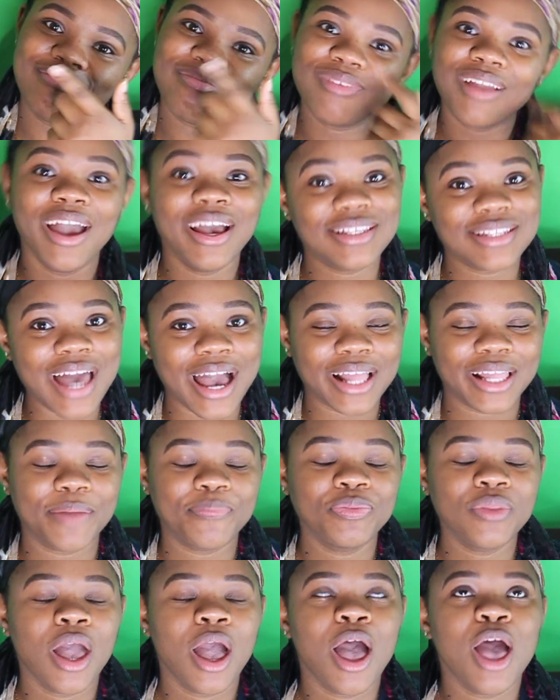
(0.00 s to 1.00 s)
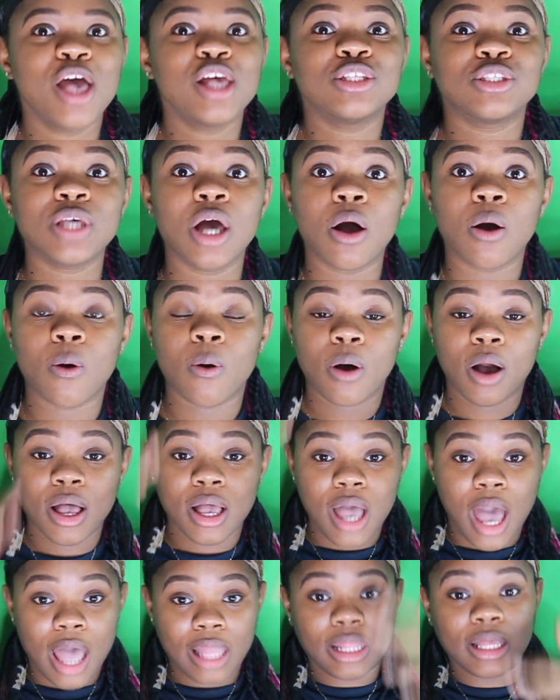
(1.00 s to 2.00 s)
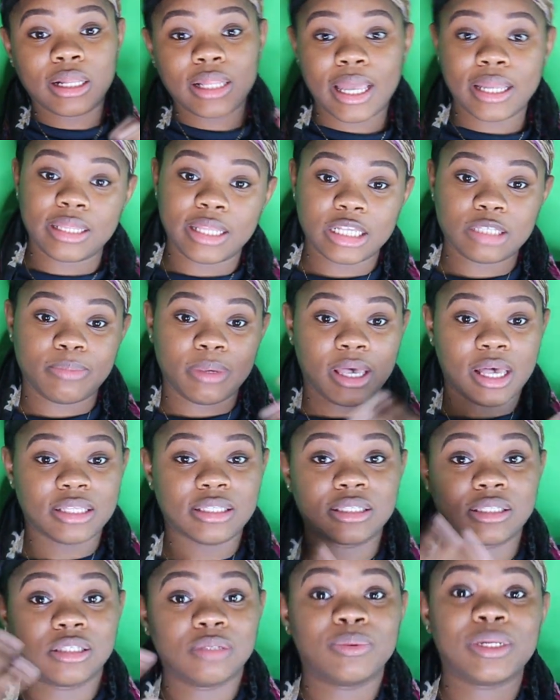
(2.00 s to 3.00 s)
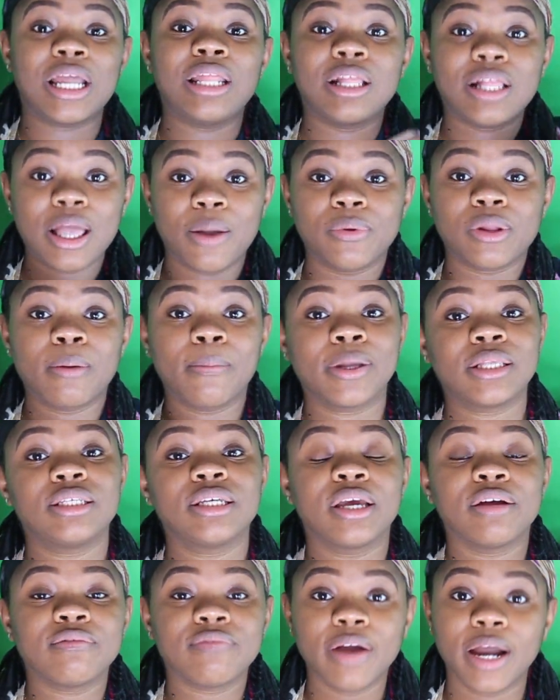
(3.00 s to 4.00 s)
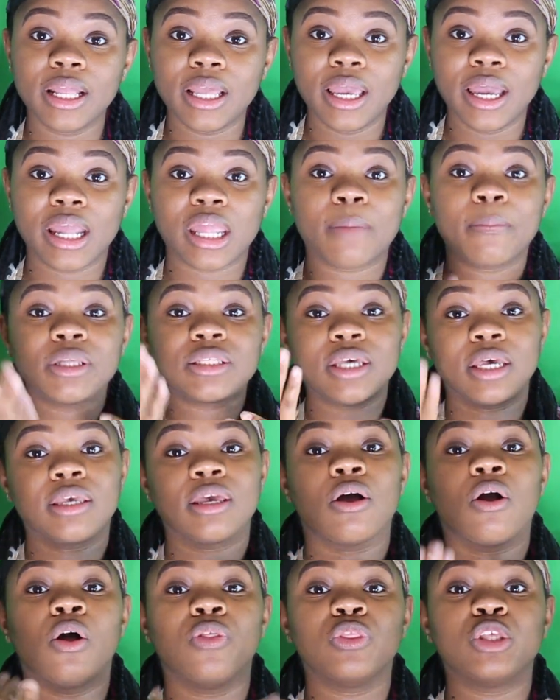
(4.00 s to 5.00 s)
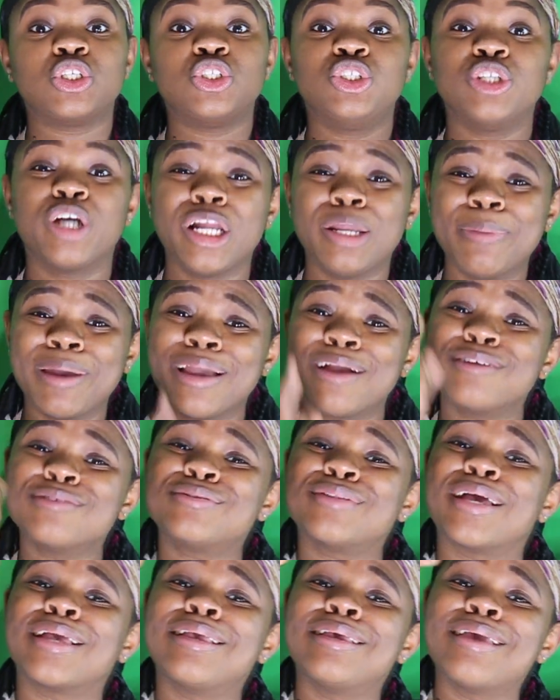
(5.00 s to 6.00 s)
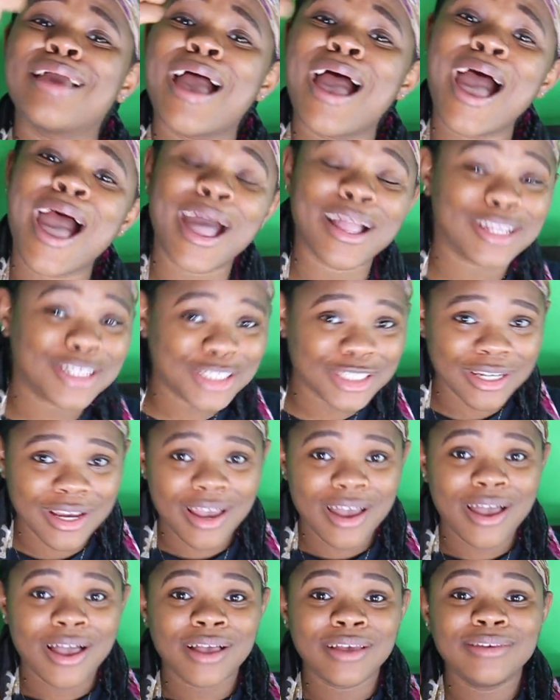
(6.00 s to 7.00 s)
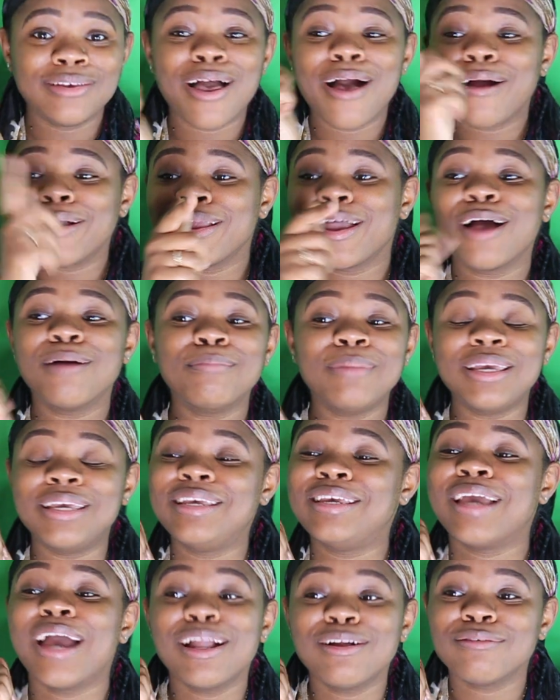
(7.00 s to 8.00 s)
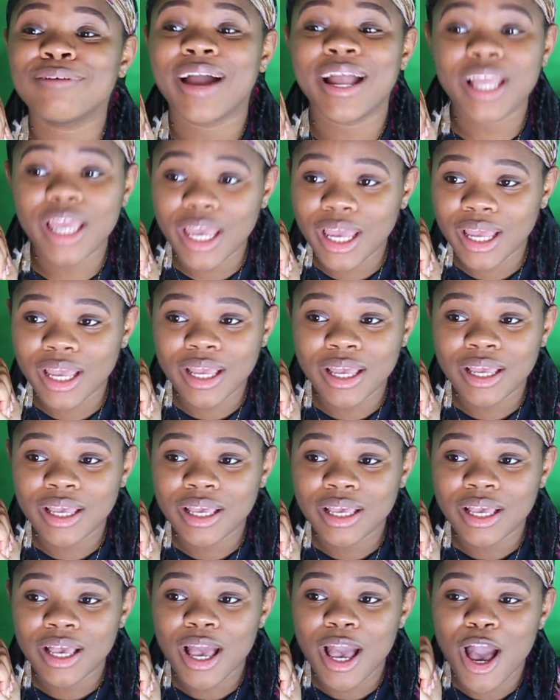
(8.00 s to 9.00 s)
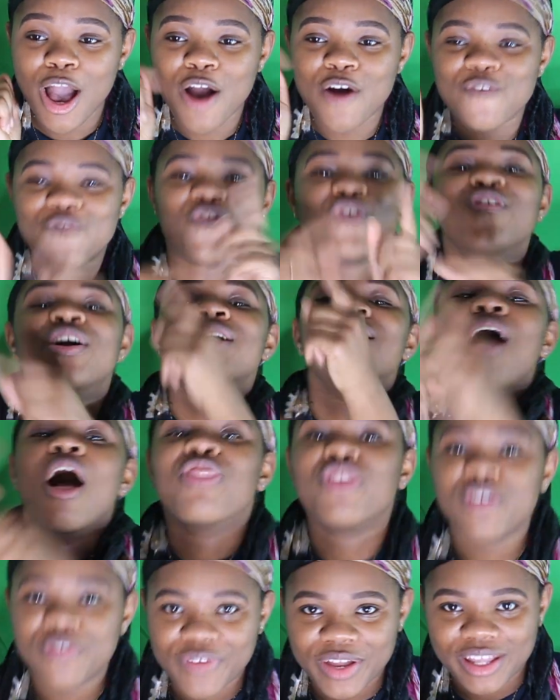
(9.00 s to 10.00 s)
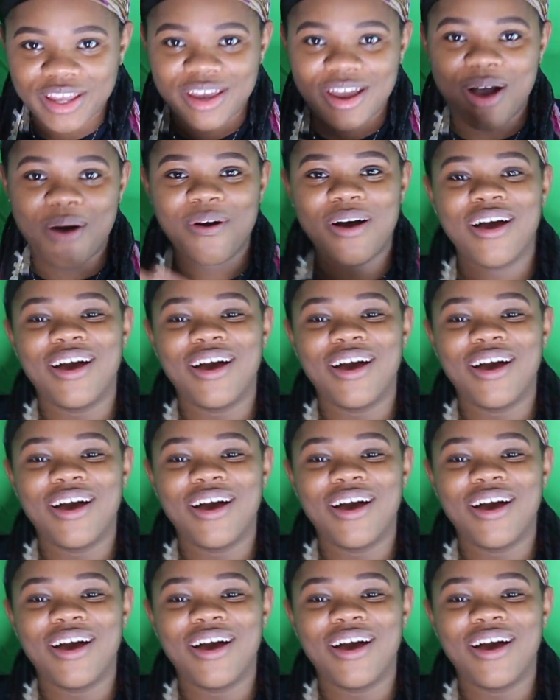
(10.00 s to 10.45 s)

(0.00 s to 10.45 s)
Exactly. So I look like this because this is what I look like when I'm about to get ready, and I'm gonna take y'all on this journey. But here's the catch. Y'all gonna help me get ready for another video.